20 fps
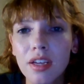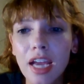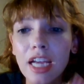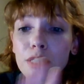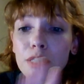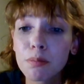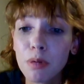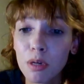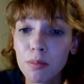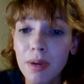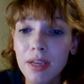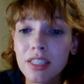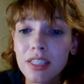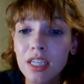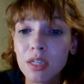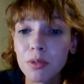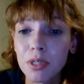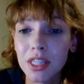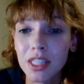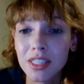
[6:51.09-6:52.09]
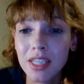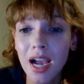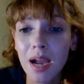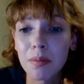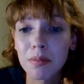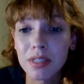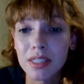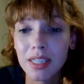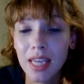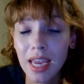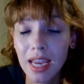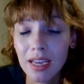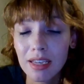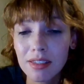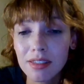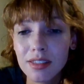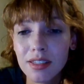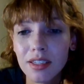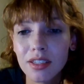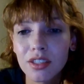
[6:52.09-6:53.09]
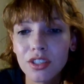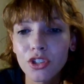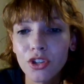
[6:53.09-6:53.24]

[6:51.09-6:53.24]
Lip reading: experimenting with the times and days,